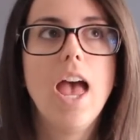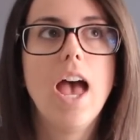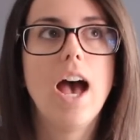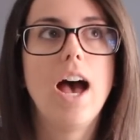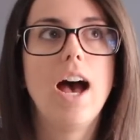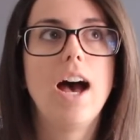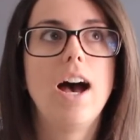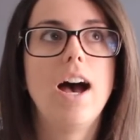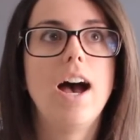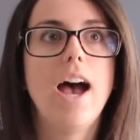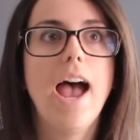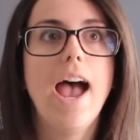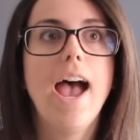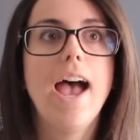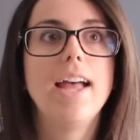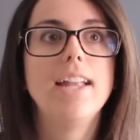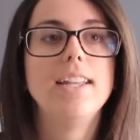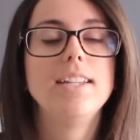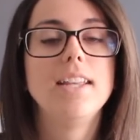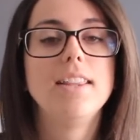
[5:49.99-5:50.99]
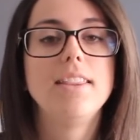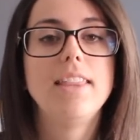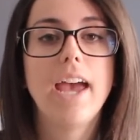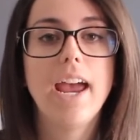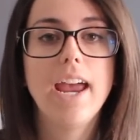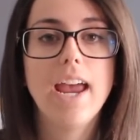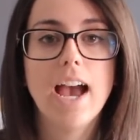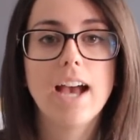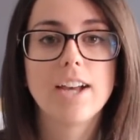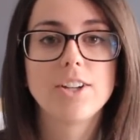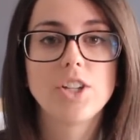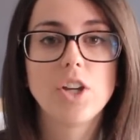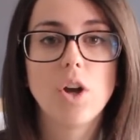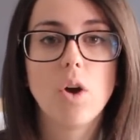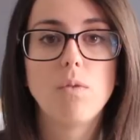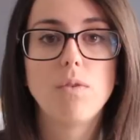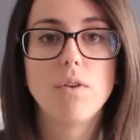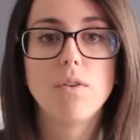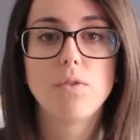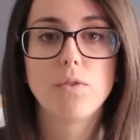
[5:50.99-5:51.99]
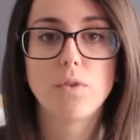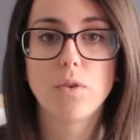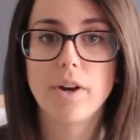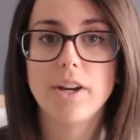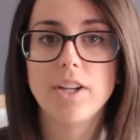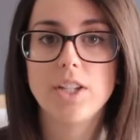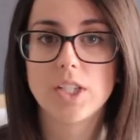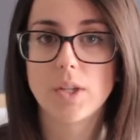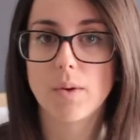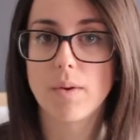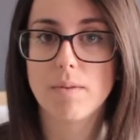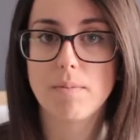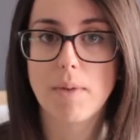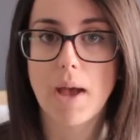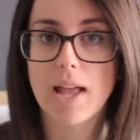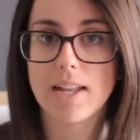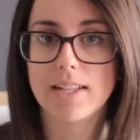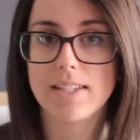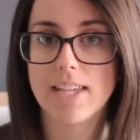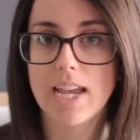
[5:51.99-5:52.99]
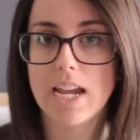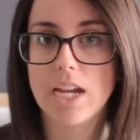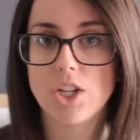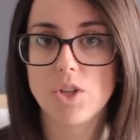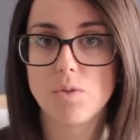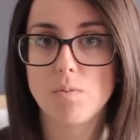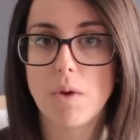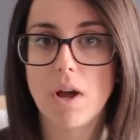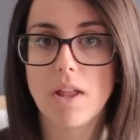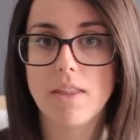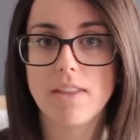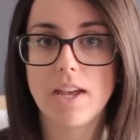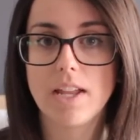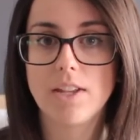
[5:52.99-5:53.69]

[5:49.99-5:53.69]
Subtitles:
And they actually offer free sewing patterns each month,